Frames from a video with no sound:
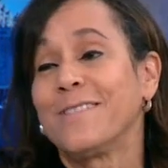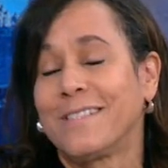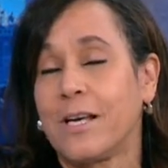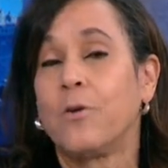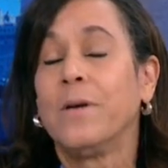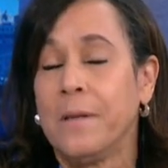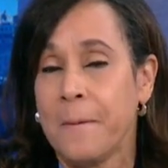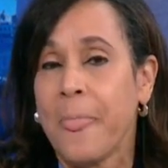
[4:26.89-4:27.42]

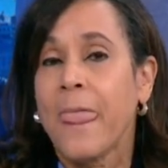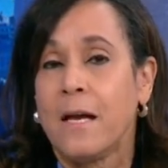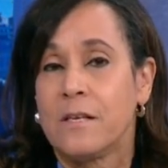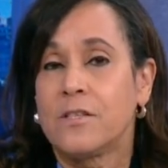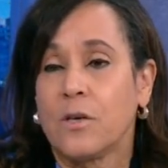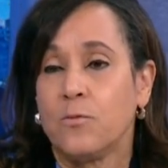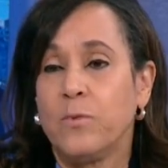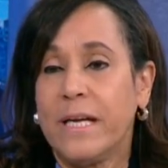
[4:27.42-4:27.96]
So
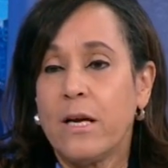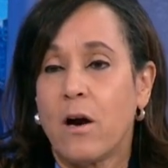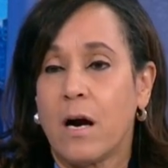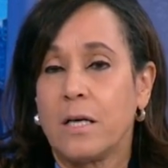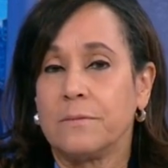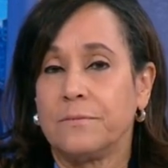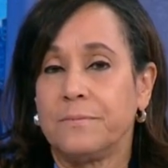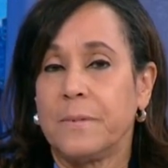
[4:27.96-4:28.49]
so we
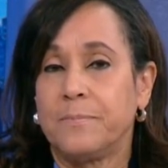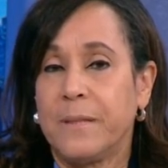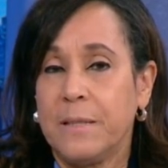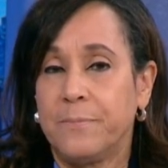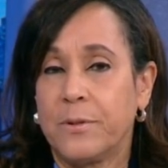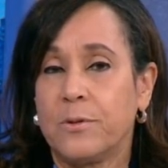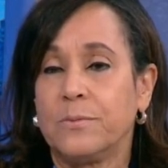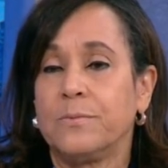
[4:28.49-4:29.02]
are the
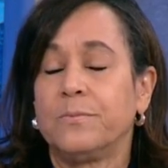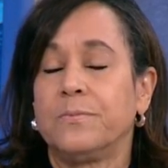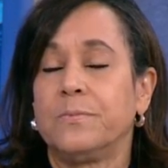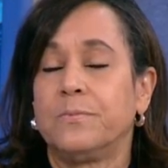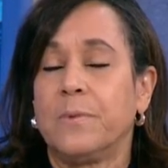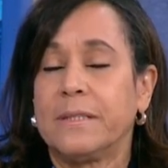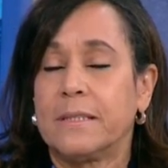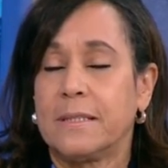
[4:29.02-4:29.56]
people
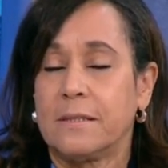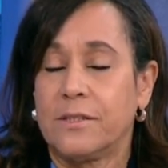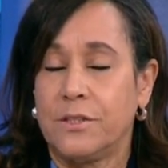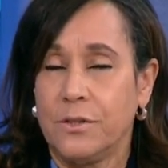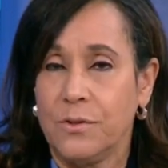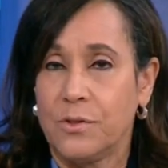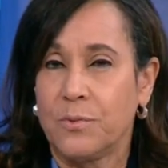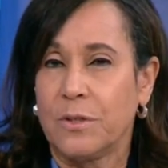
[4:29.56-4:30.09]
what the
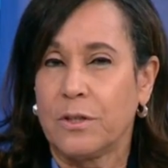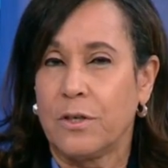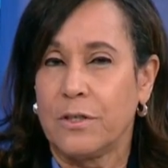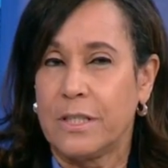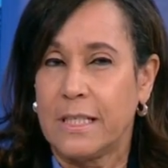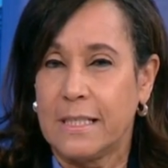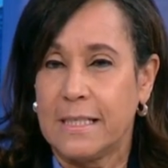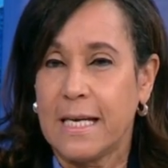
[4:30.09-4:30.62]
students will learn
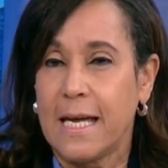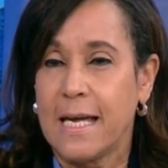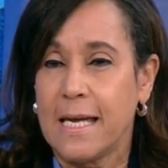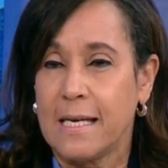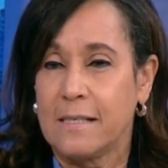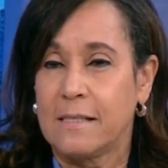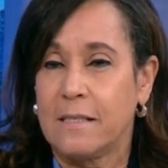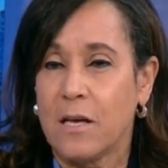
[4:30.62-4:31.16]
today
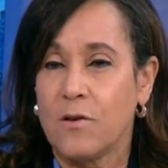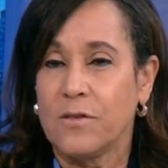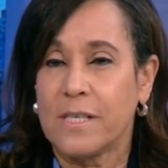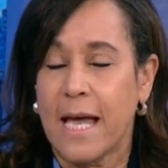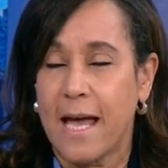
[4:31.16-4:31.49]
is those